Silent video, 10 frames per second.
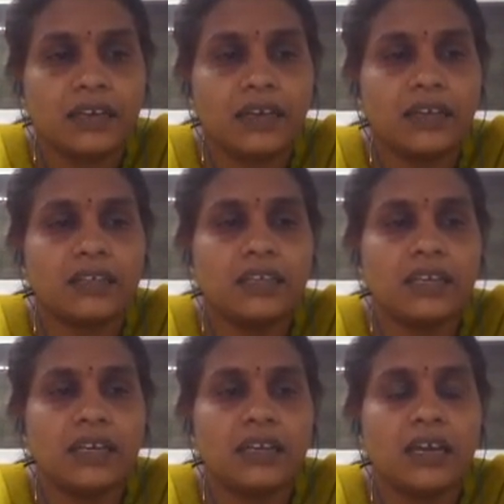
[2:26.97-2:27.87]
and
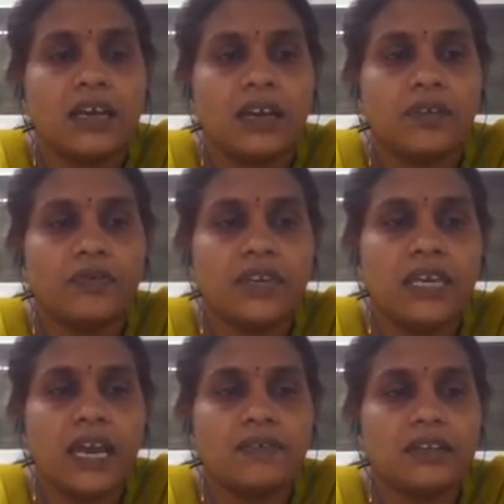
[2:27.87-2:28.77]
here we
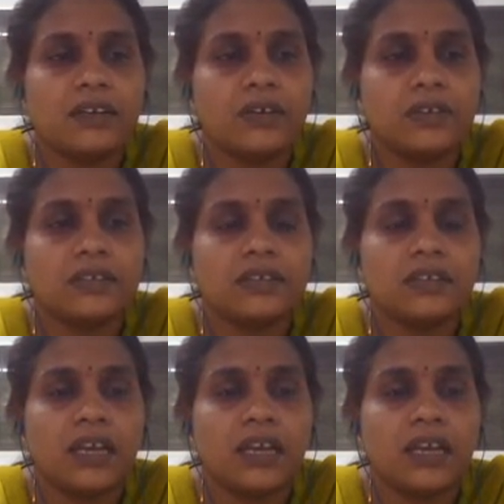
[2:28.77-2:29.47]
have the constant.